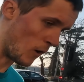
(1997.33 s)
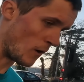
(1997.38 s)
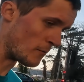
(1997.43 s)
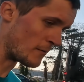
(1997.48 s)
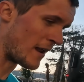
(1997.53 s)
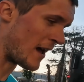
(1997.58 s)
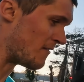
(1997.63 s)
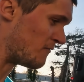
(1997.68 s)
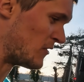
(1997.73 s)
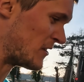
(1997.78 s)

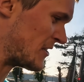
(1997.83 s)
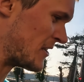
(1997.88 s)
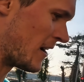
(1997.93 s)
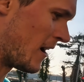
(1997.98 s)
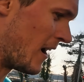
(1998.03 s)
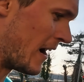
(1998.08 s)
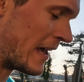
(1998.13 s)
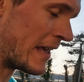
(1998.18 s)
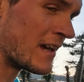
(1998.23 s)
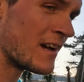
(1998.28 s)
won't ever
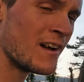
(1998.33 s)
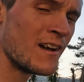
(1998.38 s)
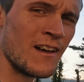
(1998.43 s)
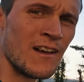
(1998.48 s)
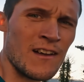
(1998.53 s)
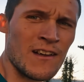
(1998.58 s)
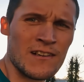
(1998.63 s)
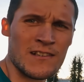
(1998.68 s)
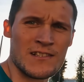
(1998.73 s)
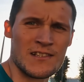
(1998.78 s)
die.
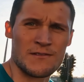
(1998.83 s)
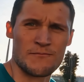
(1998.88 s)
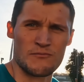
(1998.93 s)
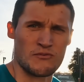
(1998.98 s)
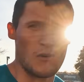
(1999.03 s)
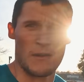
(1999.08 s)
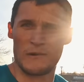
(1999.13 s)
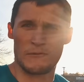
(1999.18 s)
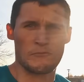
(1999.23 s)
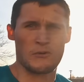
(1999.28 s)
It's
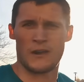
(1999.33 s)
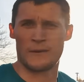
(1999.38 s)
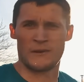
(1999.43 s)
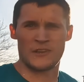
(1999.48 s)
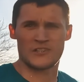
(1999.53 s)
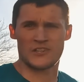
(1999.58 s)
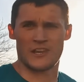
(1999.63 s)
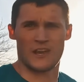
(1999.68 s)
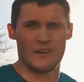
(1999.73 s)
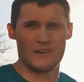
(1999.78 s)
pretty, pretty
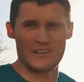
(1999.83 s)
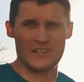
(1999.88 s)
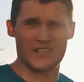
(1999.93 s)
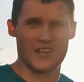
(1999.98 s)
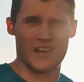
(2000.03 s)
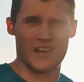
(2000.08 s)
much the only